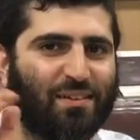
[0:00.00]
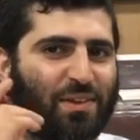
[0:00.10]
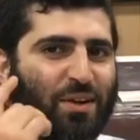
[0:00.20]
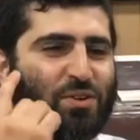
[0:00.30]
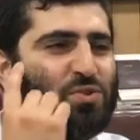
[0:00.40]

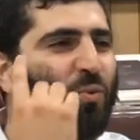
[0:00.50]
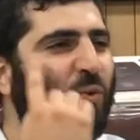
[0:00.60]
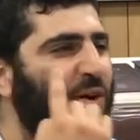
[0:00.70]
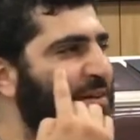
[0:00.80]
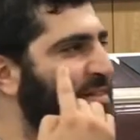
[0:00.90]
There is
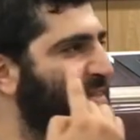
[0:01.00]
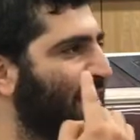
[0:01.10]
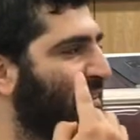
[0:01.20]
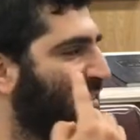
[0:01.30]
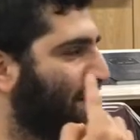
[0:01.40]
one
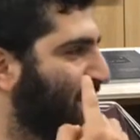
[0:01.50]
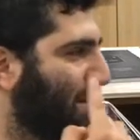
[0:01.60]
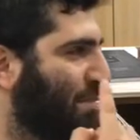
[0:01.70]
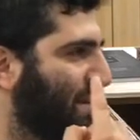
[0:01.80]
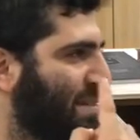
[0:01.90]
sentence
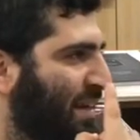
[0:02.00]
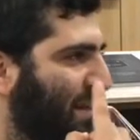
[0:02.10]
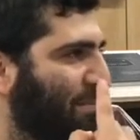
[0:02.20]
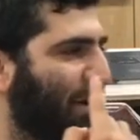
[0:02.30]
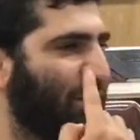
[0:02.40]
in
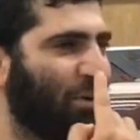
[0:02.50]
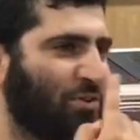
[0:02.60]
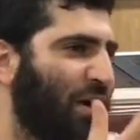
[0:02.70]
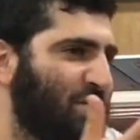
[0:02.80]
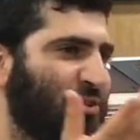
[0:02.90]
Masechet Makot,
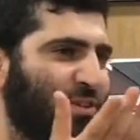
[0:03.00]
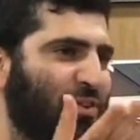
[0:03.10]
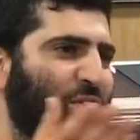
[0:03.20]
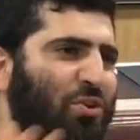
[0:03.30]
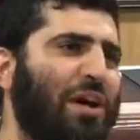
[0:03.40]
you guys don't
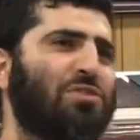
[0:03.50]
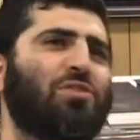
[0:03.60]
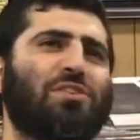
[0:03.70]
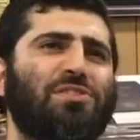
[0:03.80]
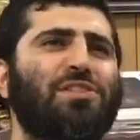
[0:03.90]
even know, you guys
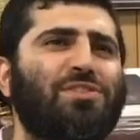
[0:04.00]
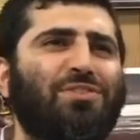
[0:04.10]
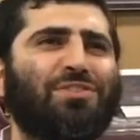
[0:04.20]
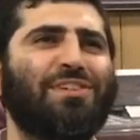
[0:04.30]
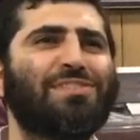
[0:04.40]
also
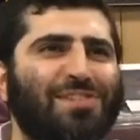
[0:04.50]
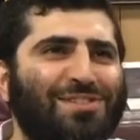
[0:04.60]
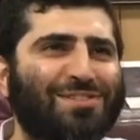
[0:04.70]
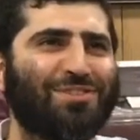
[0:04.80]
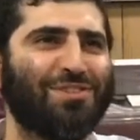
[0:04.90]
613,
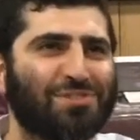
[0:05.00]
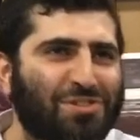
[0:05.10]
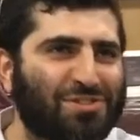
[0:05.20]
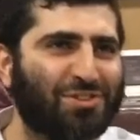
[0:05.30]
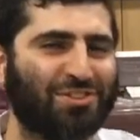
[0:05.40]
613,
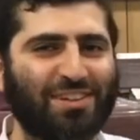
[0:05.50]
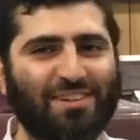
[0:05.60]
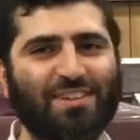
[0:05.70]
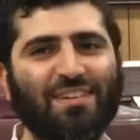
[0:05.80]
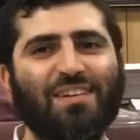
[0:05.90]
613.